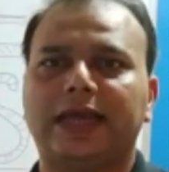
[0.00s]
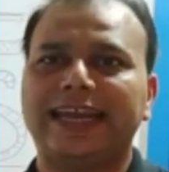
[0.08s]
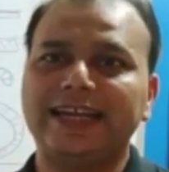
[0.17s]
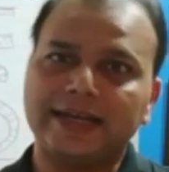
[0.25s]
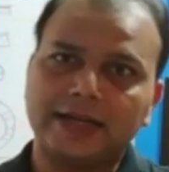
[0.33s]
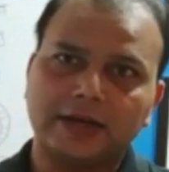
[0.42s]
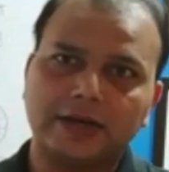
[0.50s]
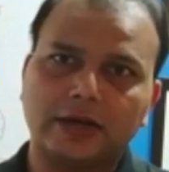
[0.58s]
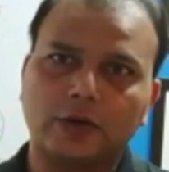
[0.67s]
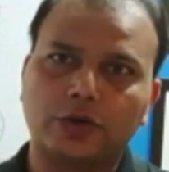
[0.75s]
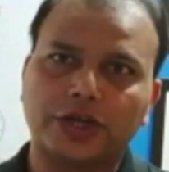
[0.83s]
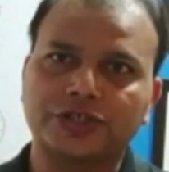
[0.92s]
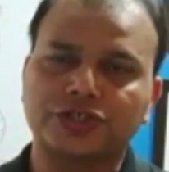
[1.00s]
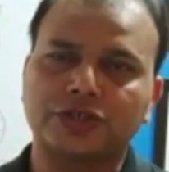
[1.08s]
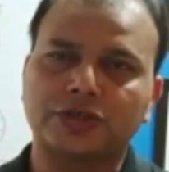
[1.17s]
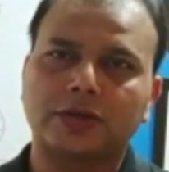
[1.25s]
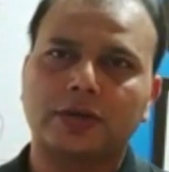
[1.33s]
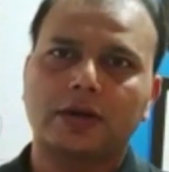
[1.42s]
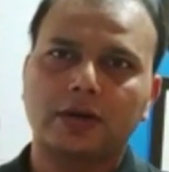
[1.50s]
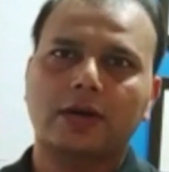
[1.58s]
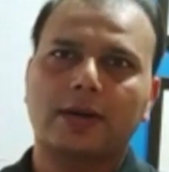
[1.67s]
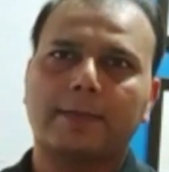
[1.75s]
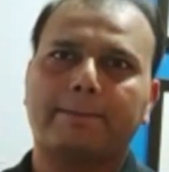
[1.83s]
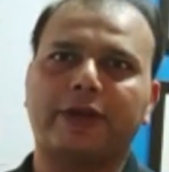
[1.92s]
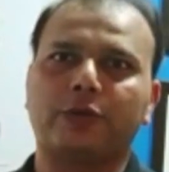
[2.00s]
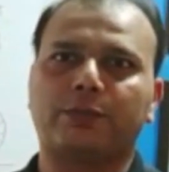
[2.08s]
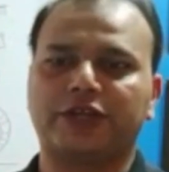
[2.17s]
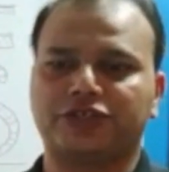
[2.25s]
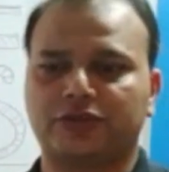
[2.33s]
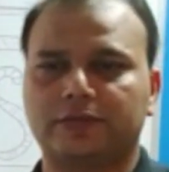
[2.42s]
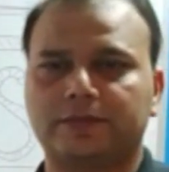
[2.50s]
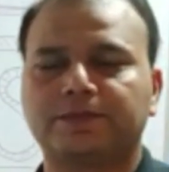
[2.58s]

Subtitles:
internal rotation manipulation.